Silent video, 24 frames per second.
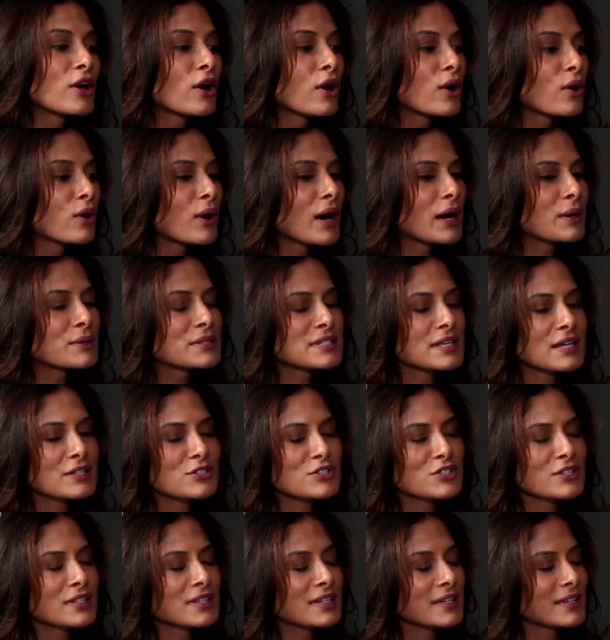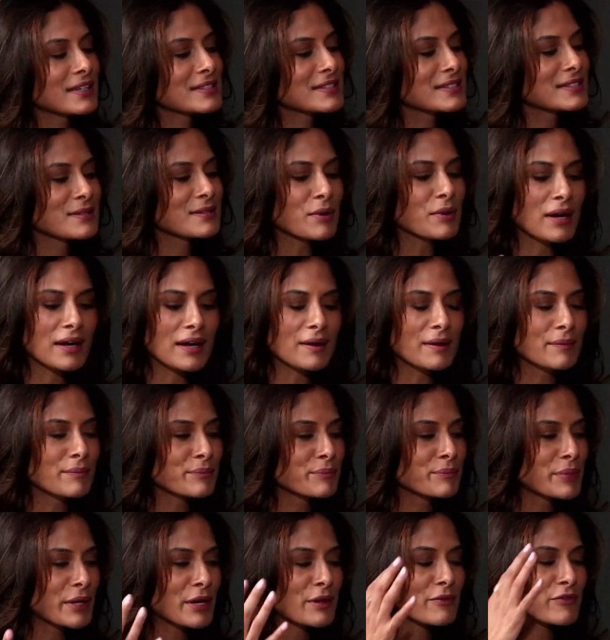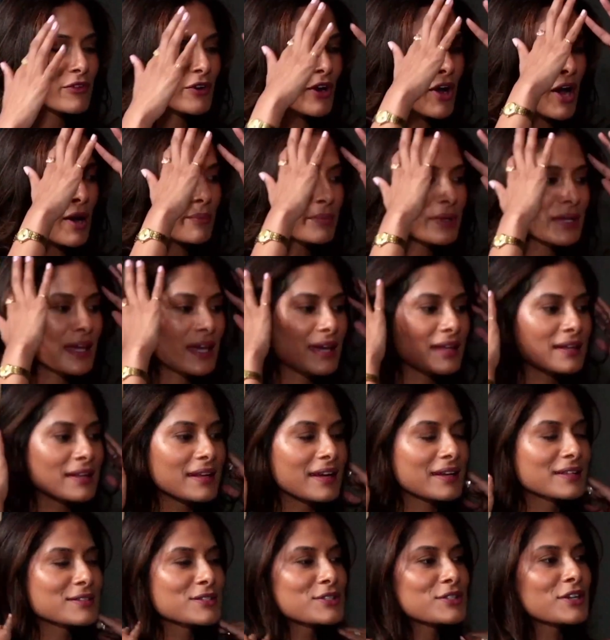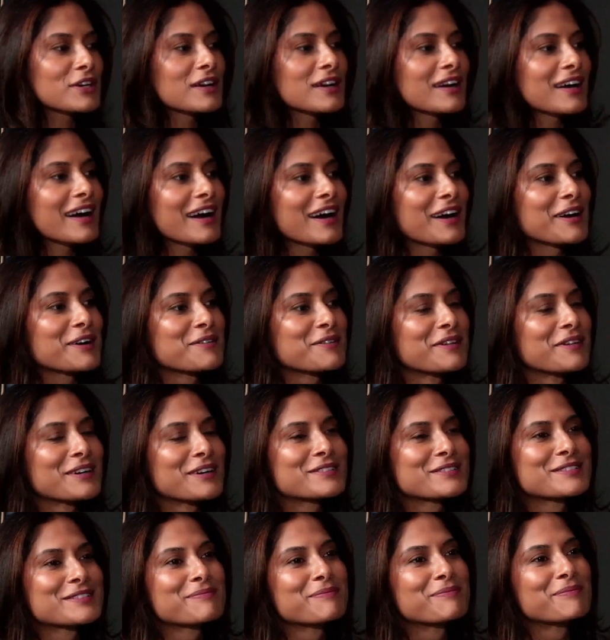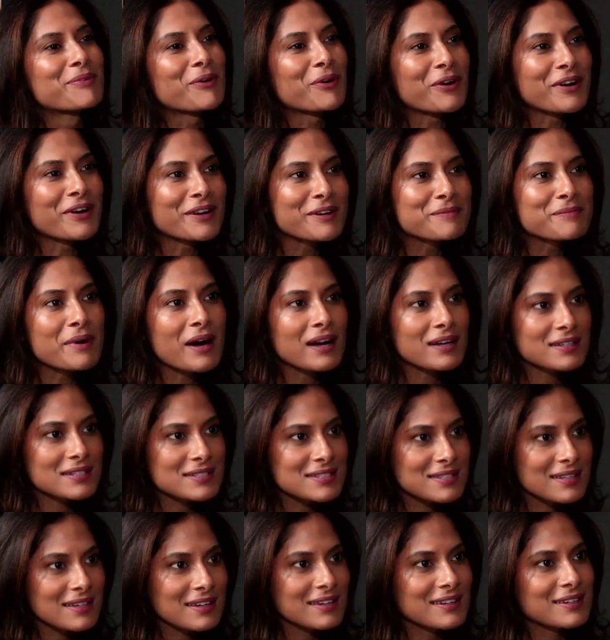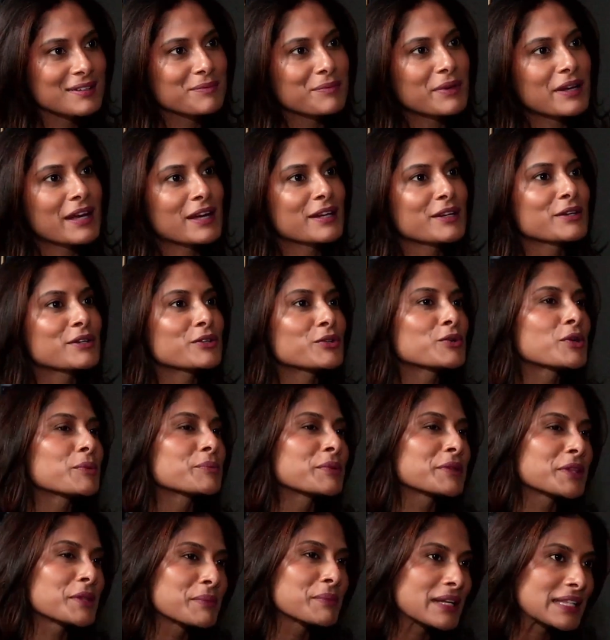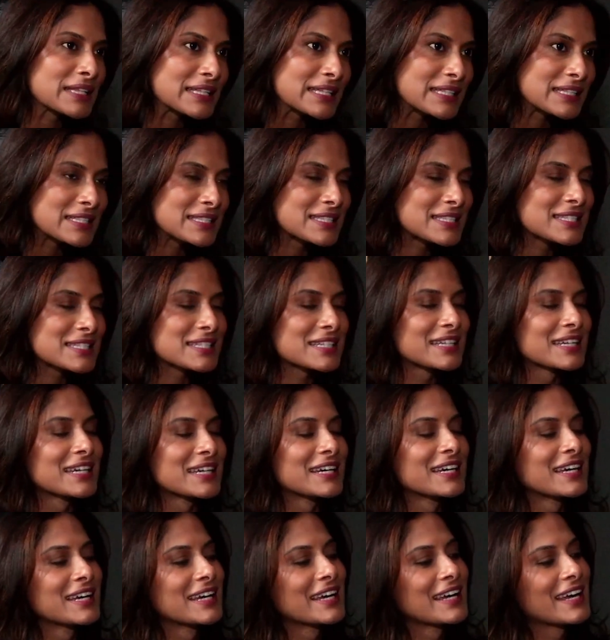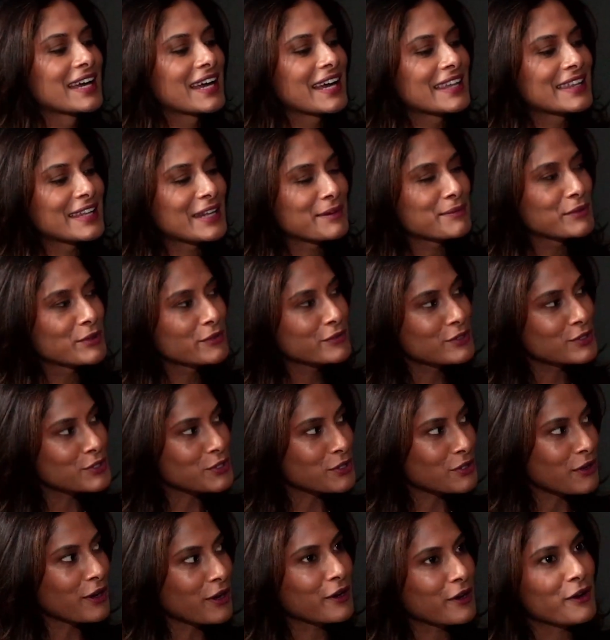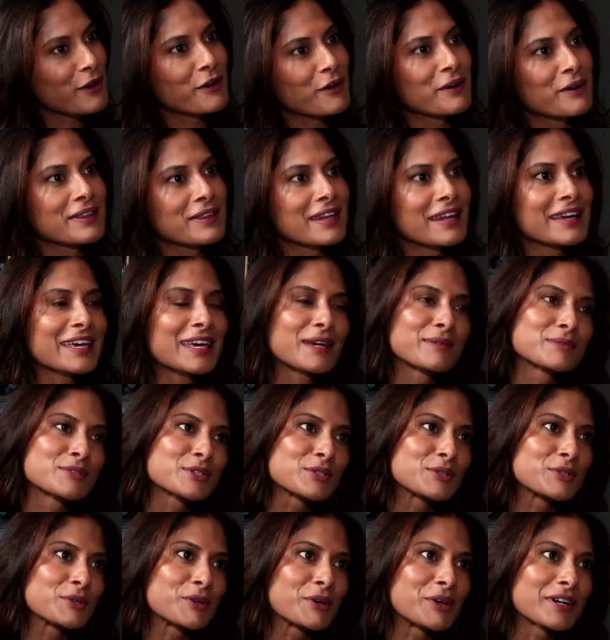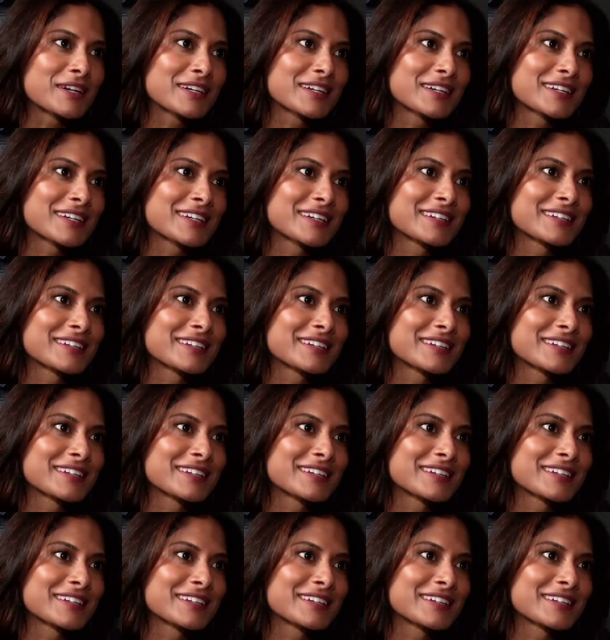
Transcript: No, I was actually, it's a bit of a complicated answer. I was born in Pakistan, but I grew up in the Middle East. And then I moved to Toronto, and then I came to New York.